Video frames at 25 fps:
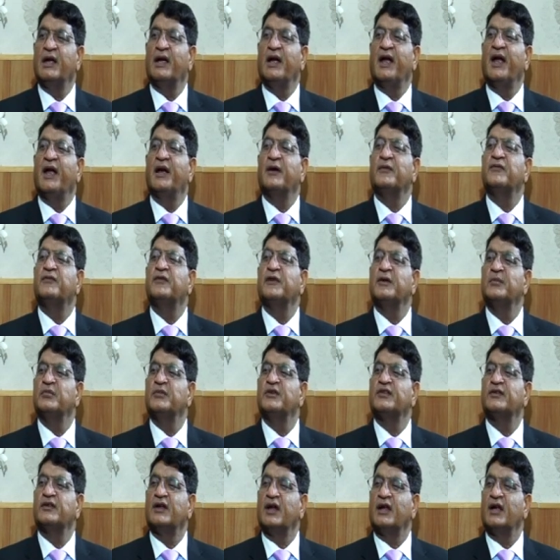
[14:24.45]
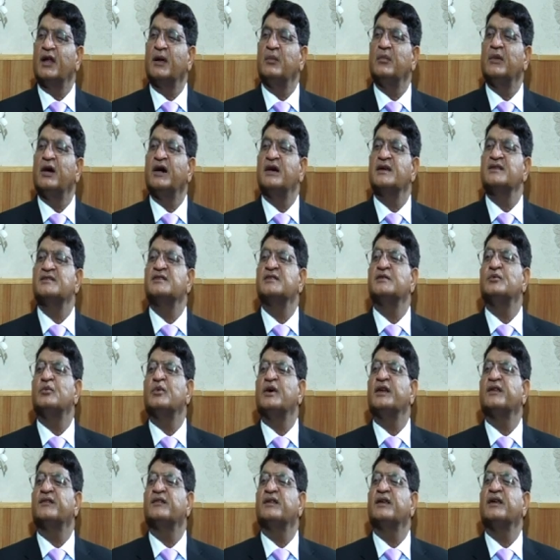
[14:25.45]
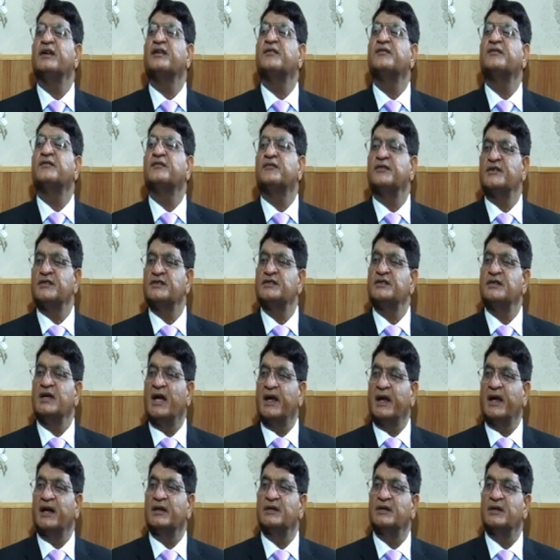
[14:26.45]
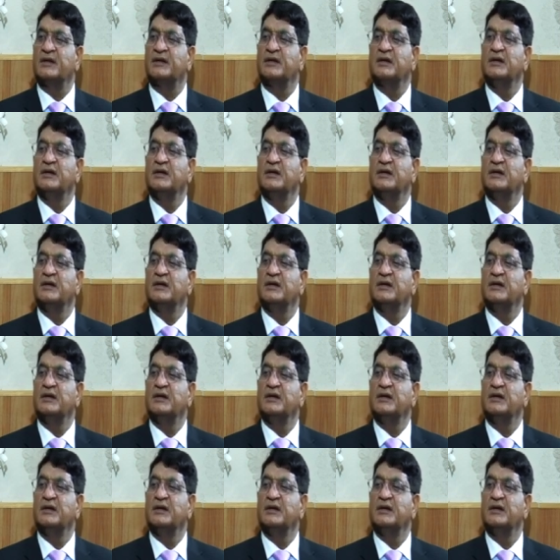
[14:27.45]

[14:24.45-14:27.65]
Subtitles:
and famous Allama Asad was its first director.